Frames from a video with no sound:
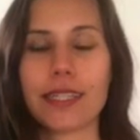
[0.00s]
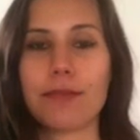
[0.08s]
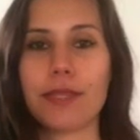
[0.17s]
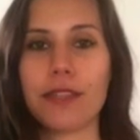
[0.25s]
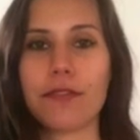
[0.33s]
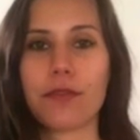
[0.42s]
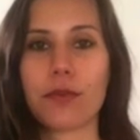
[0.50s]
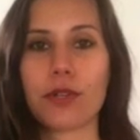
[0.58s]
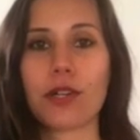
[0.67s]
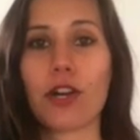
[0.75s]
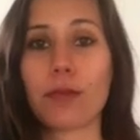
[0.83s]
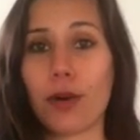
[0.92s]
can be
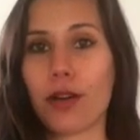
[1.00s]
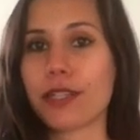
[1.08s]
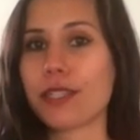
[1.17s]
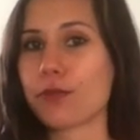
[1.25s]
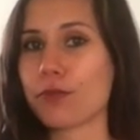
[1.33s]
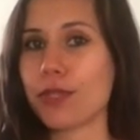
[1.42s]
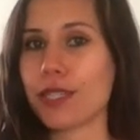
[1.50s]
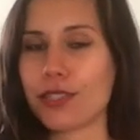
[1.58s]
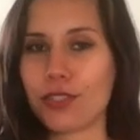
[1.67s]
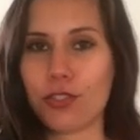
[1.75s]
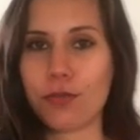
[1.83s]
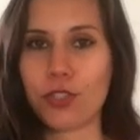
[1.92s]
for our bodies when we
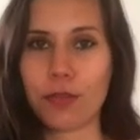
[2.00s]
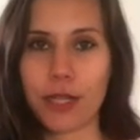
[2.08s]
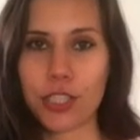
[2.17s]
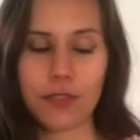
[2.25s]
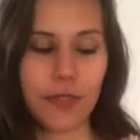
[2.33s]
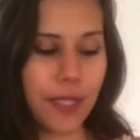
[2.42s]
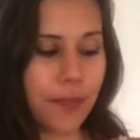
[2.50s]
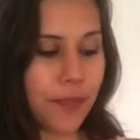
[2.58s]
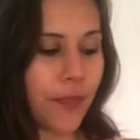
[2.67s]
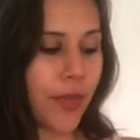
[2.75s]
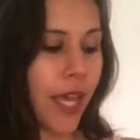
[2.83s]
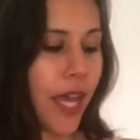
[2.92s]
consume too much of it.
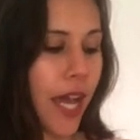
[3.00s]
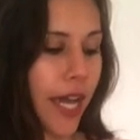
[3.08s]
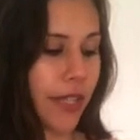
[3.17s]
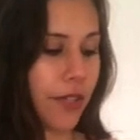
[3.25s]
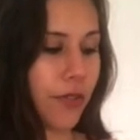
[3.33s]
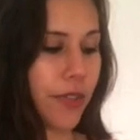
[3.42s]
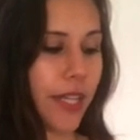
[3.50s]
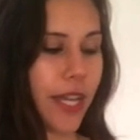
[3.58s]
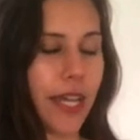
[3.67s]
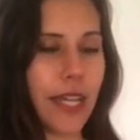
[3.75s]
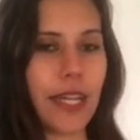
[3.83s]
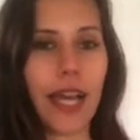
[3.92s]
I know that
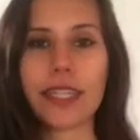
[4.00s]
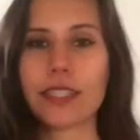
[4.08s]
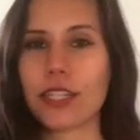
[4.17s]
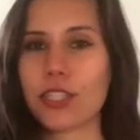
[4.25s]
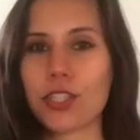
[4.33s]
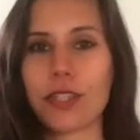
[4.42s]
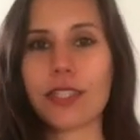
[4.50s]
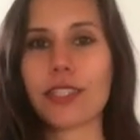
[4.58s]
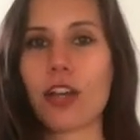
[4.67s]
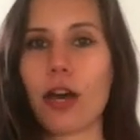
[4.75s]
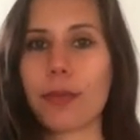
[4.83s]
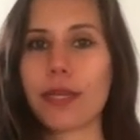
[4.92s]
I kind of touched on this
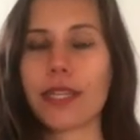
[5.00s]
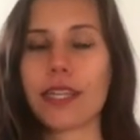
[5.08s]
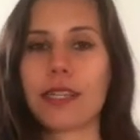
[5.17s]
topic